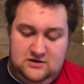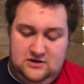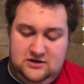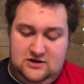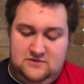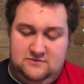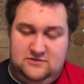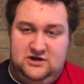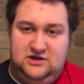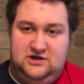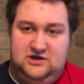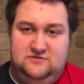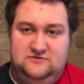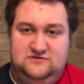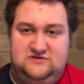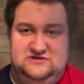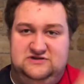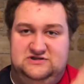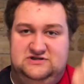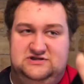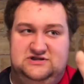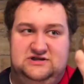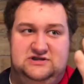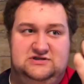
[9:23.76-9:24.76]
Yep, and it comes in
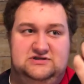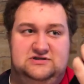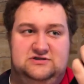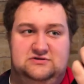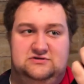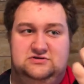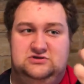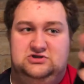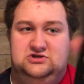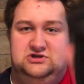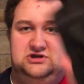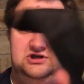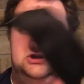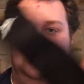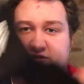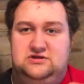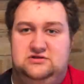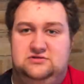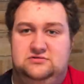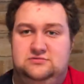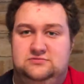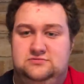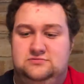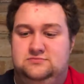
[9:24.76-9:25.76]
this nice little sheath
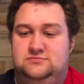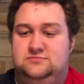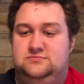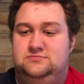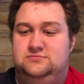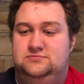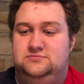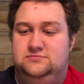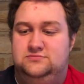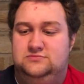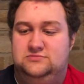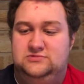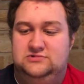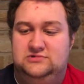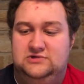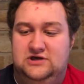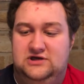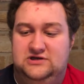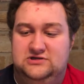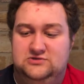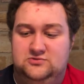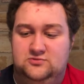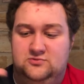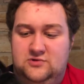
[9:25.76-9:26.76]

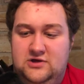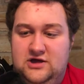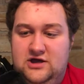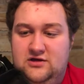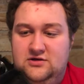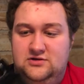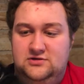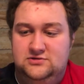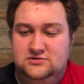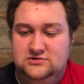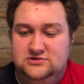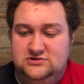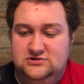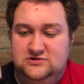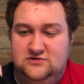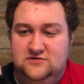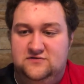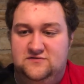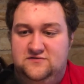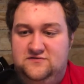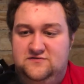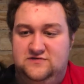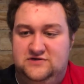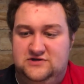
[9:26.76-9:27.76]
as well, so
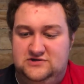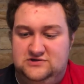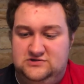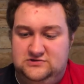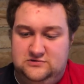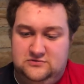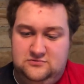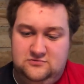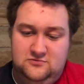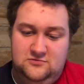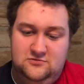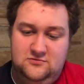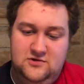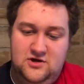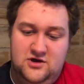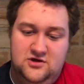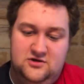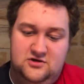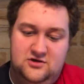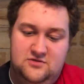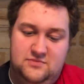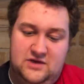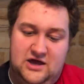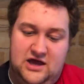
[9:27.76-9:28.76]
it fits right
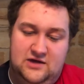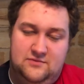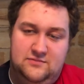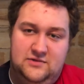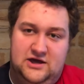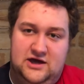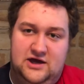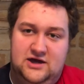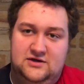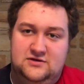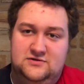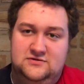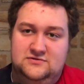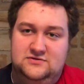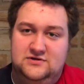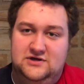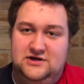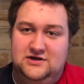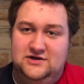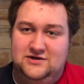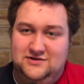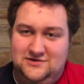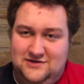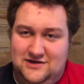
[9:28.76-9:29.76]
on the backpack
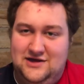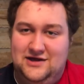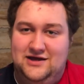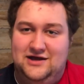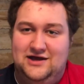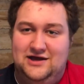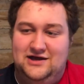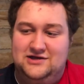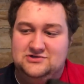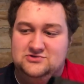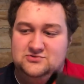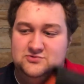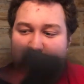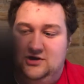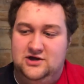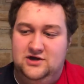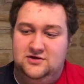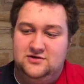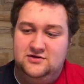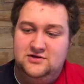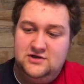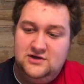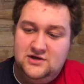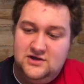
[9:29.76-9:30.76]
as
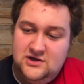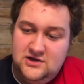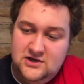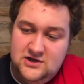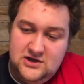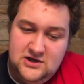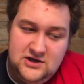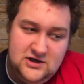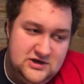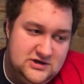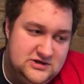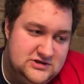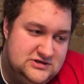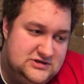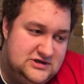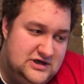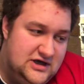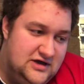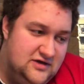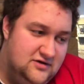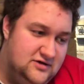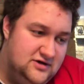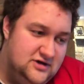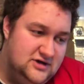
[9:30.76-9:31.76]
well. So
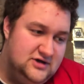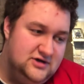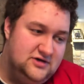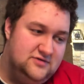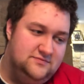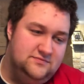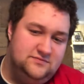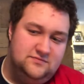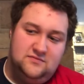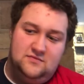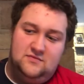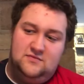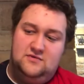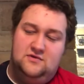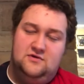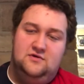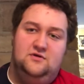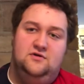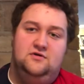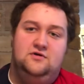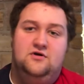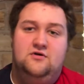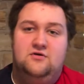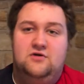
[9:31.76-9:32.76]
now, um,
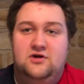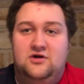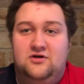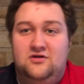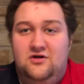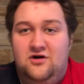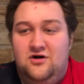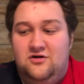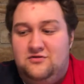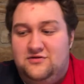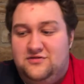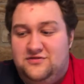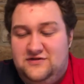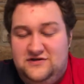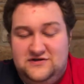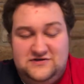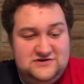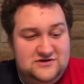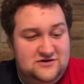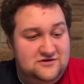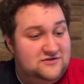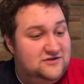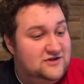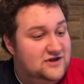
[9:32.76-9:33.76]
going along with things
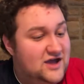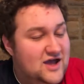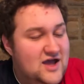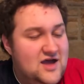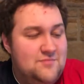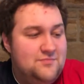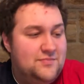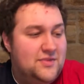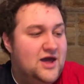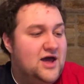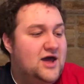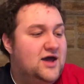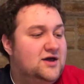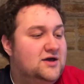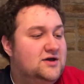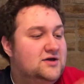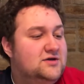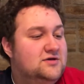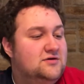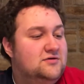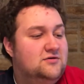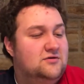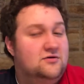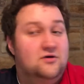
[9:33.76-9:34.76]
that are in the camp bag,
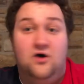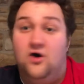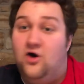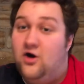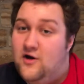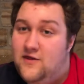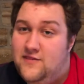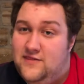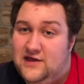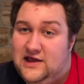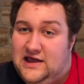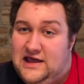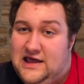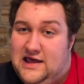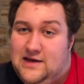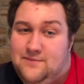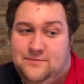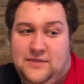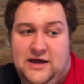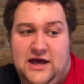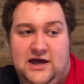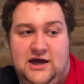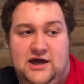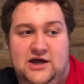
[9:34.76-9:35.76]
or on the camp
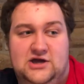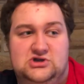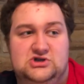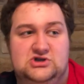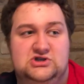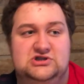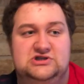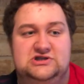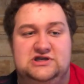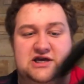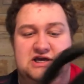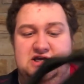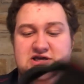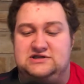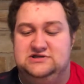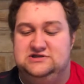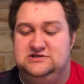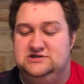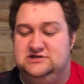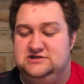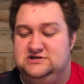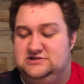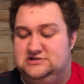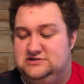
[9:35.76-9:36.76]
bag, I should say, is
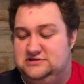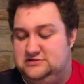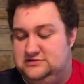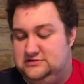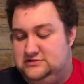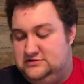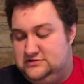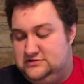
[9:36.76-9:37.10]
this